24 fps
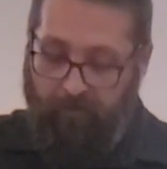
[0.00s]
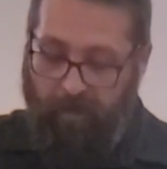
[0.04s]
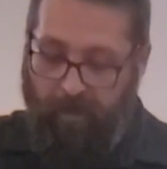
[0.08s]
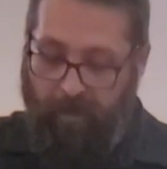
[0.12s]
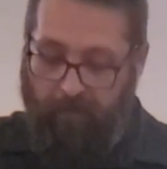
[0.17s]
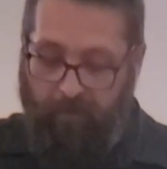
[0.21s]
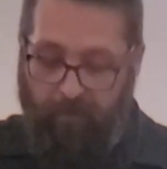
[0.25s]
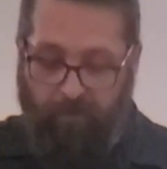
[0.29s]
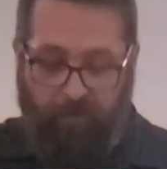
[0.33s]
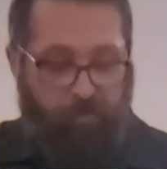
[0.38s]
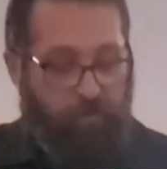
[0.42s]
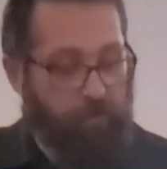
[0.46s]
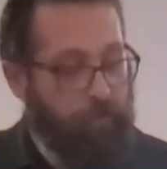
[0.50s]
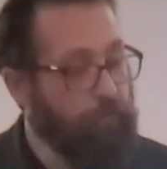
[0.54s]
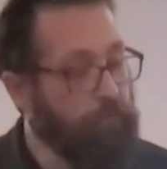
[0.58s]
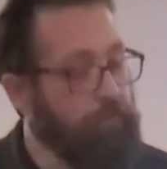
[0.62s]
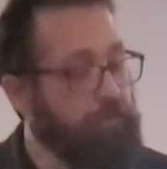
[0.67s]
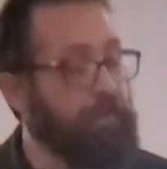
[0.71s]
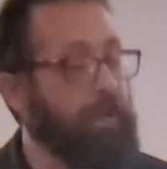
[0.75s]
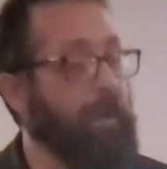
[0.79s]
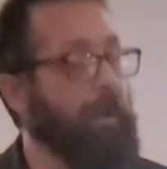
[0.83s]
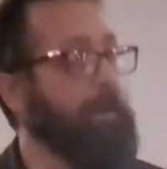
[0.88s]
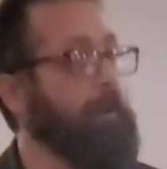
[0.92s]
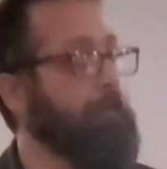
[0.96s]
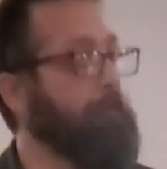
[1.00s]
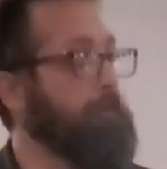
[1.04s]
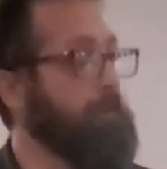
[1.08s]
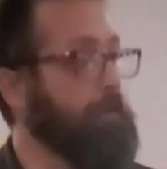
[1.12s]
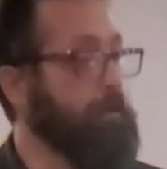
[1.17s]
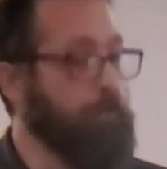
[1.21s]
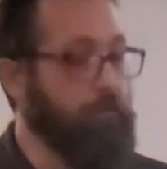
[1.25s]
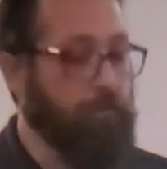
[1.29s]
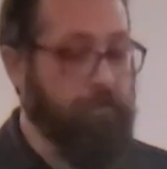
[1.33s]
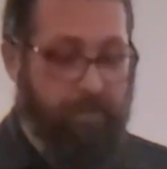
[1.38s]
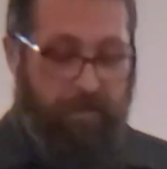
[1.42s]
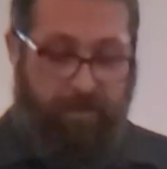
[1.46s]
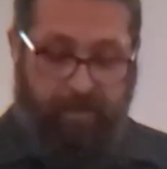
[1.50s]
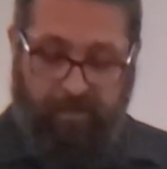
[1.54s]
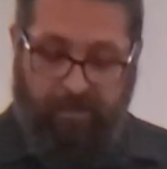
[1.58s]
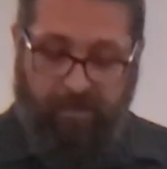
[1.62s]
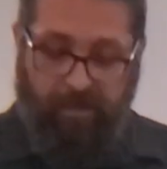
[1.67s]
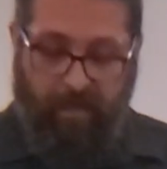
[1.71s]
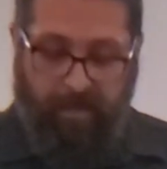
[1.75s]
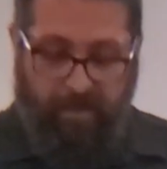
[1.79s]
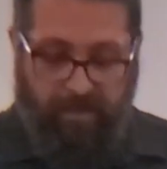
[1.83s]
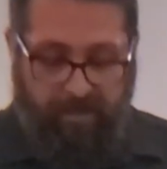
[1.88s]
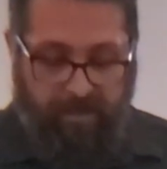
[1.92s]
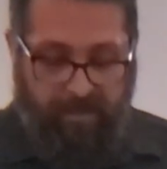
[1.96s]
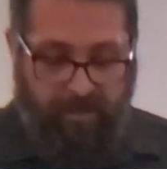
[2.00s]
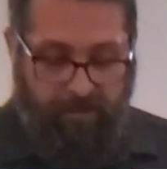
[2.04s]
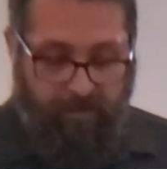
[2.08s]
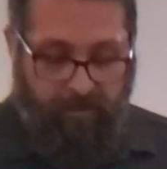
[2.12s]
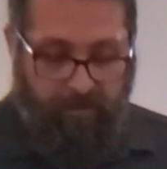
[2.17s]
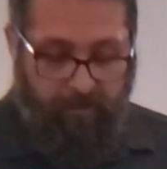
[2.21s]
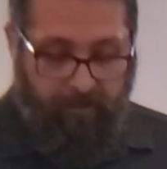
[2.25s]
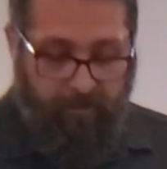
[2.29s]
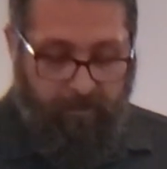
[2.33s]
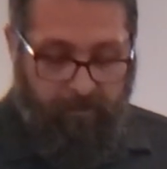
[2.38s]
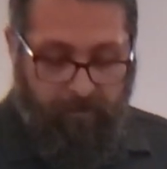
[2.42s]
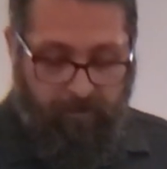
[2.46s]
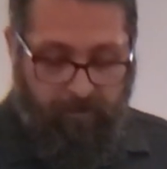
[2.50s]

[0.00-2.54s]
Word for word: And the Jews kind of used this idea